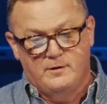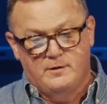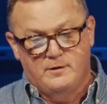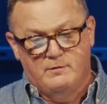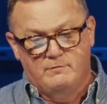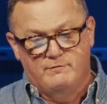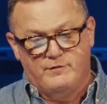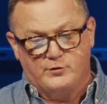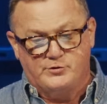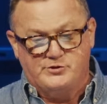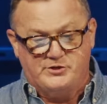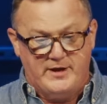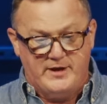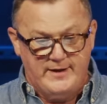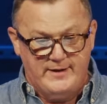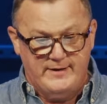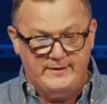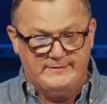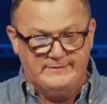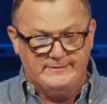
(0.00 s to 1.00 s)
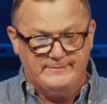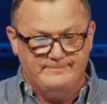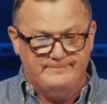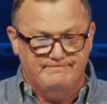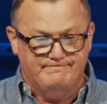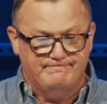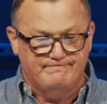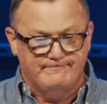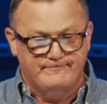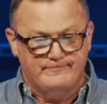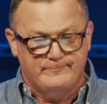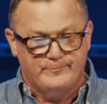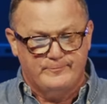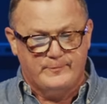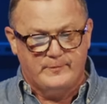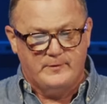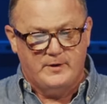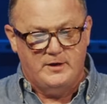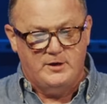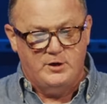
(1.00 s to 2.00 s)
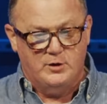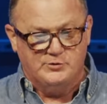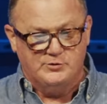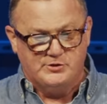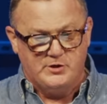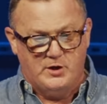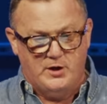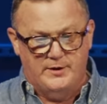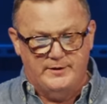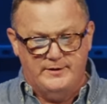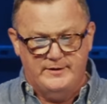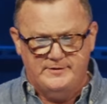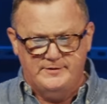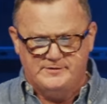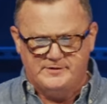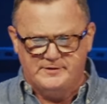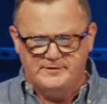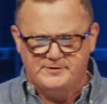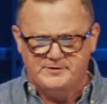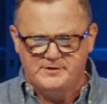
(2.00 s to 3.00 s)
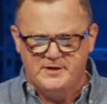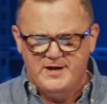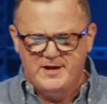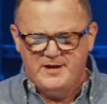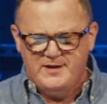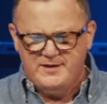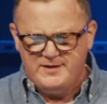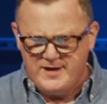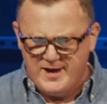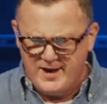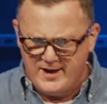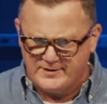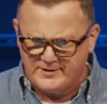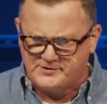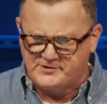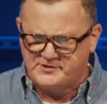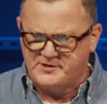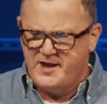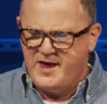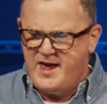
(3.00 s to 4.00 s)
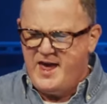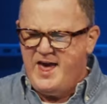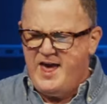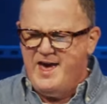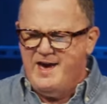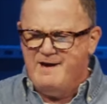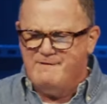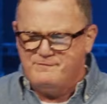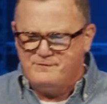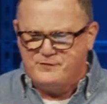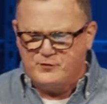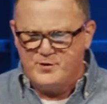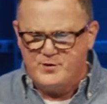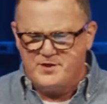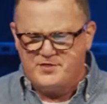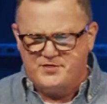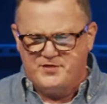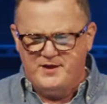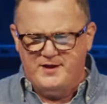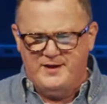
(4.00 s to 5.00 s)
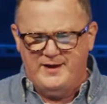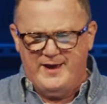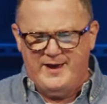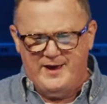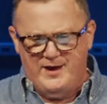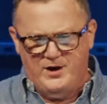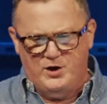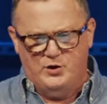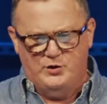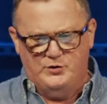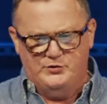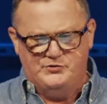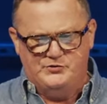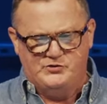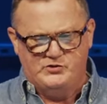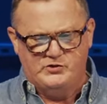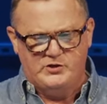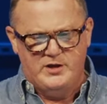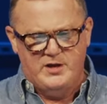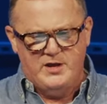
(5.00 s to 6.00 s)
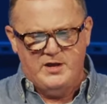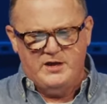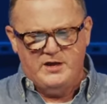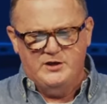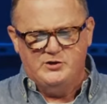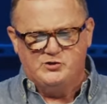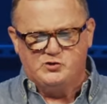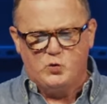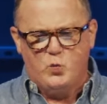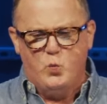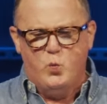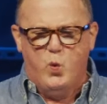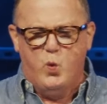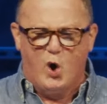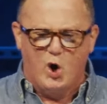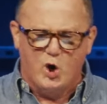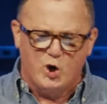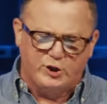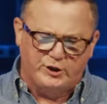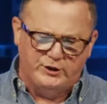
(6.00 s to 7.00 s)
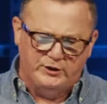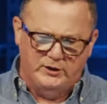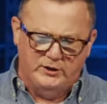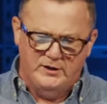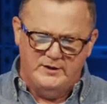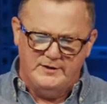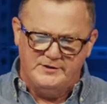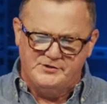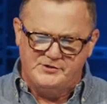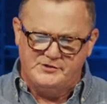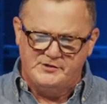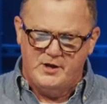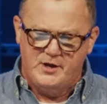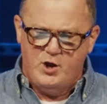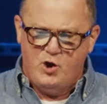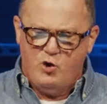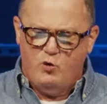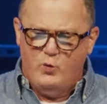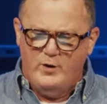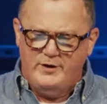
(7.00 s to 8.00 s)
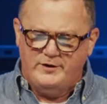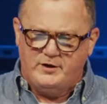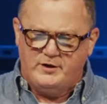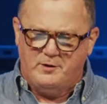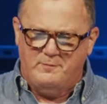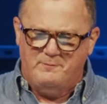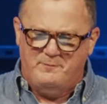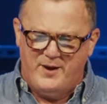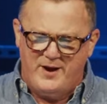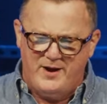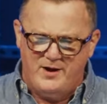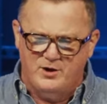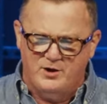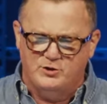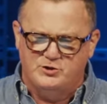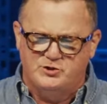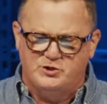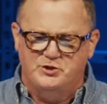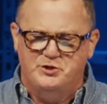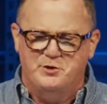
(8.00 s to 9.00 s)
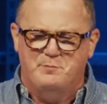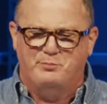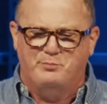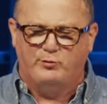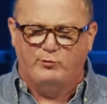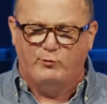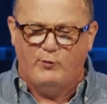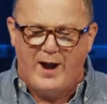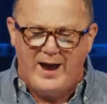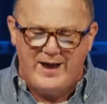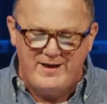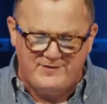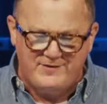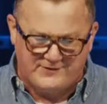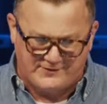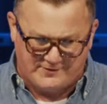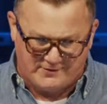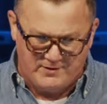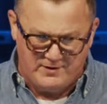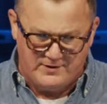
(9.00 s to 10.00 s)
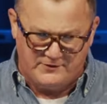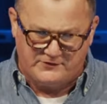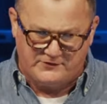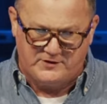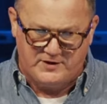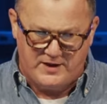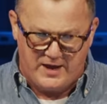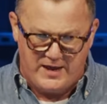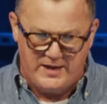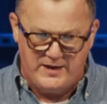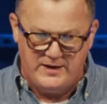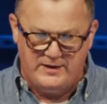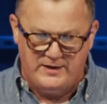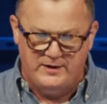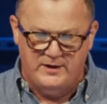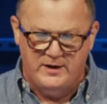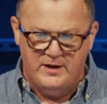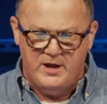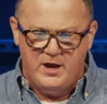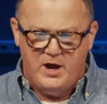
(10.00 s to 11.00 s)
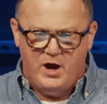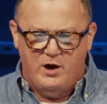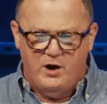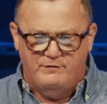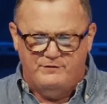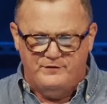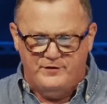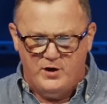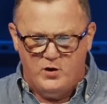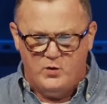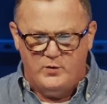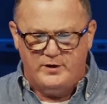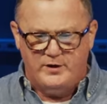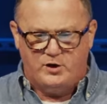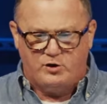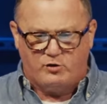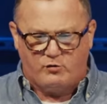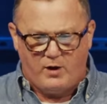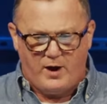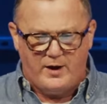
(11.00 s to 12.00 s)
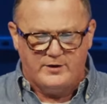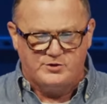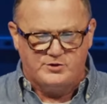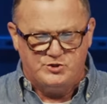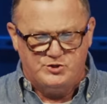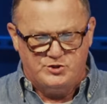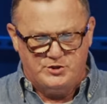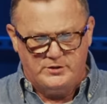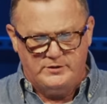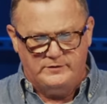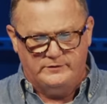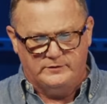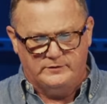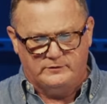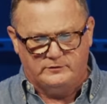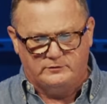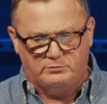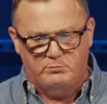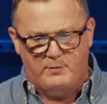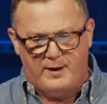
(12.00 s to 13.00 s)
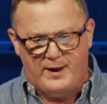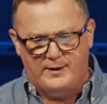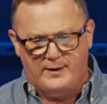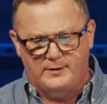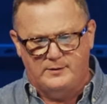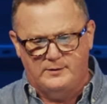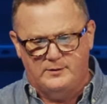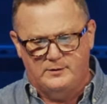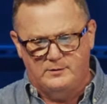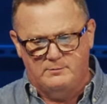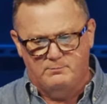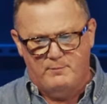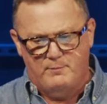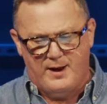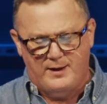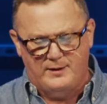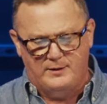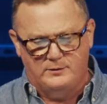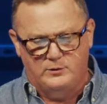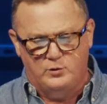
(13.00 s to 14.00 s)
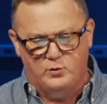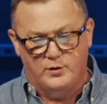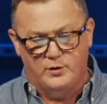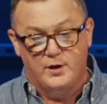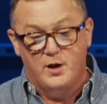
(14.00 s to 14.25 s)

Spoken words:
Verse 8, he goes on and he says, yes, everything else is worthless when compared to the priceless gain of knowing Christ Jesus, my Lord.